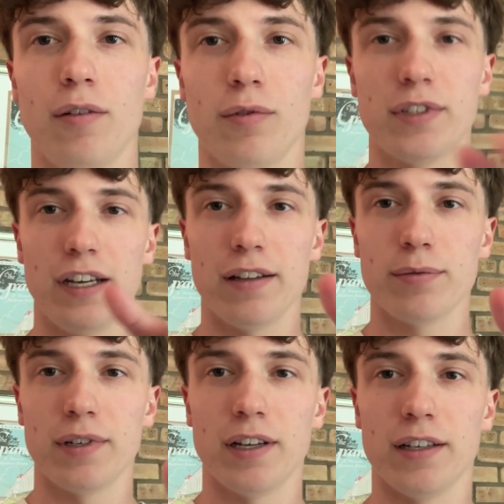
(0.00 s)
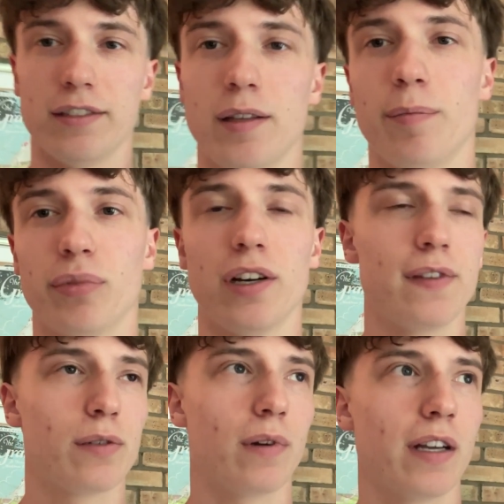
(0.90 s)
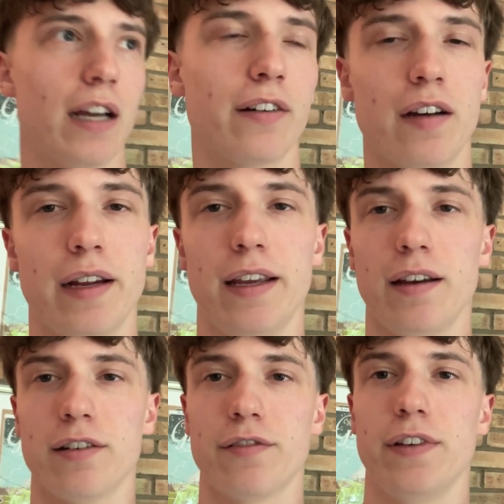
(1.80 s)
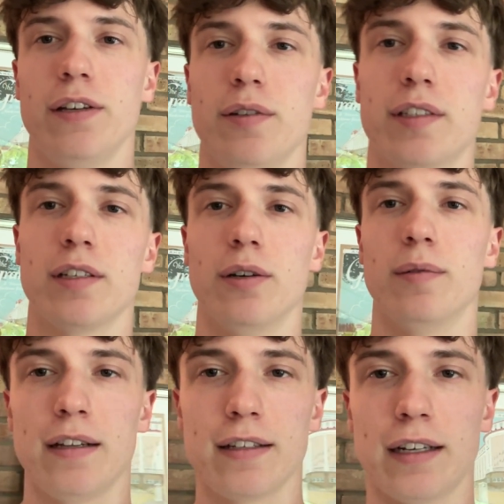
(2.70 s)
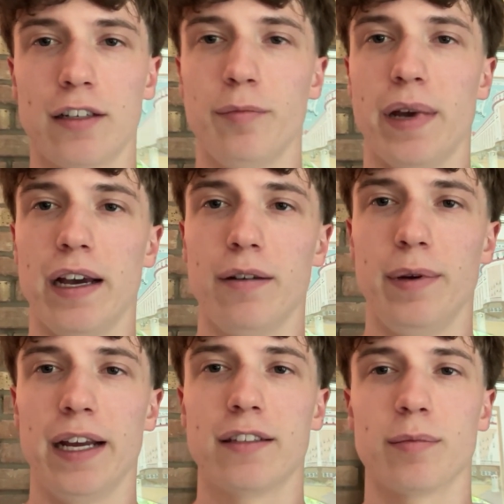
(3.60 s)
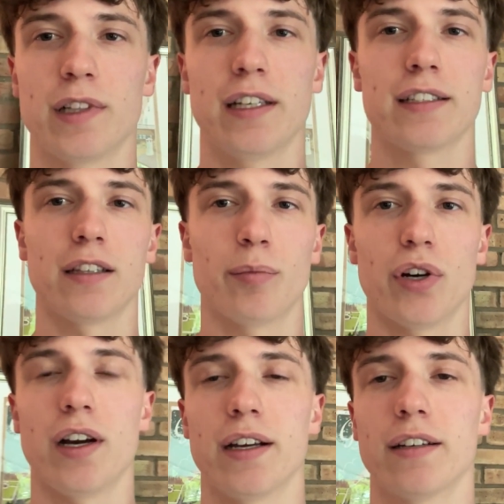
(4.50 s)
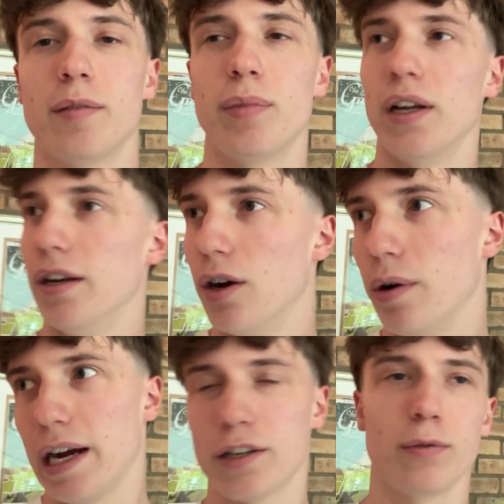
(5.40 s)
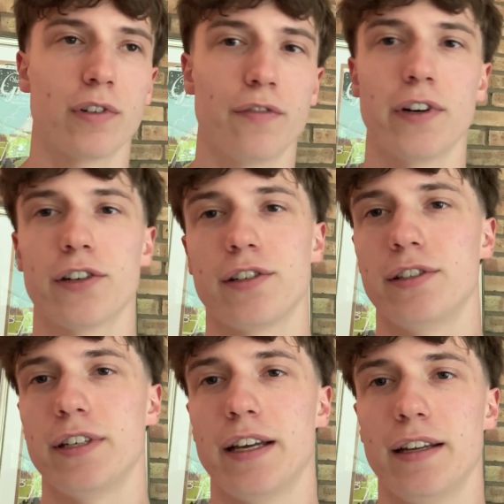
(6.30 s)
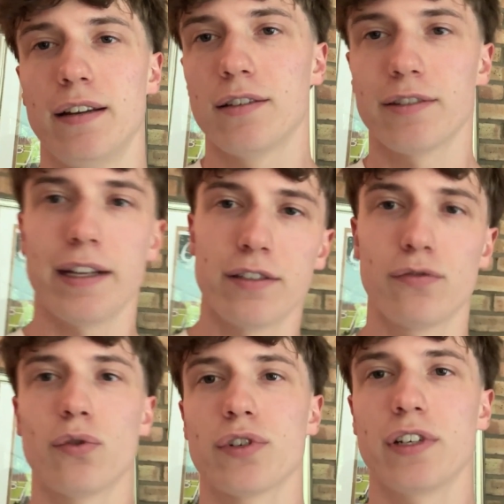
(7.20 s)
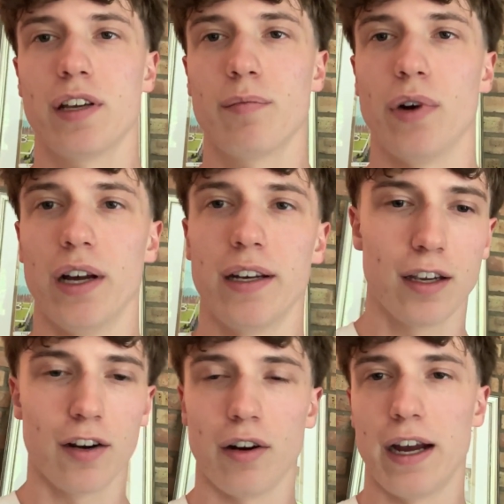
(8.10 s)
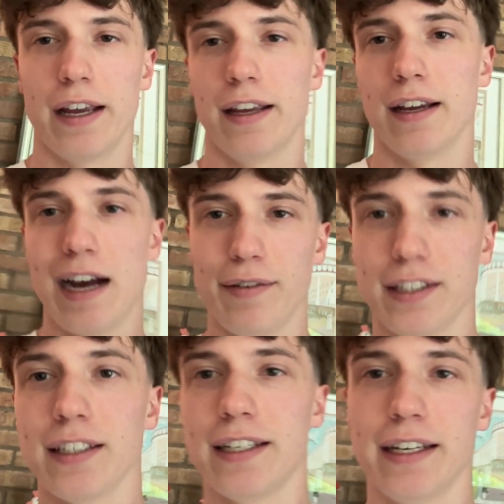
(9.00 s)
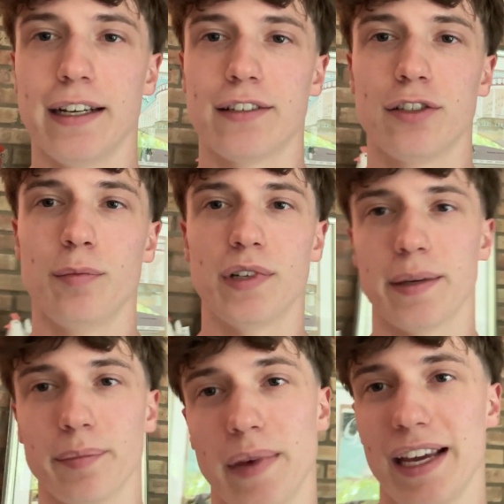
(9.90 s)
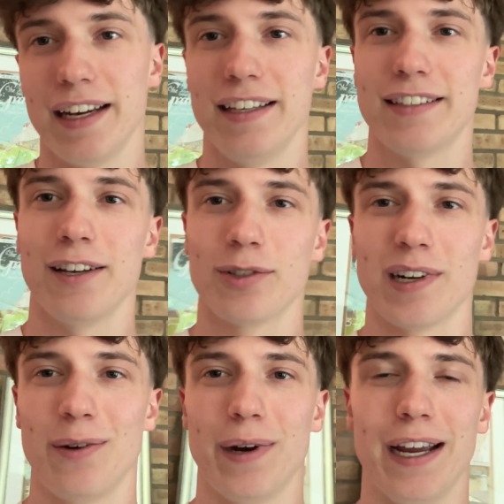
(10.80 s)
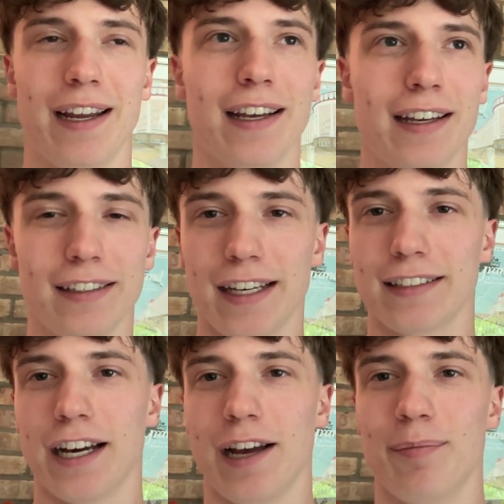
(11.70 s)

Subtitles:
We'll see how this one does. The previous one got around 800 views, so it's not too bad. We had some clicks on the product, but no actual conversions yet. So that's unfortunate, but you know, I obviously didn't assume to make any sales right away. It takes time.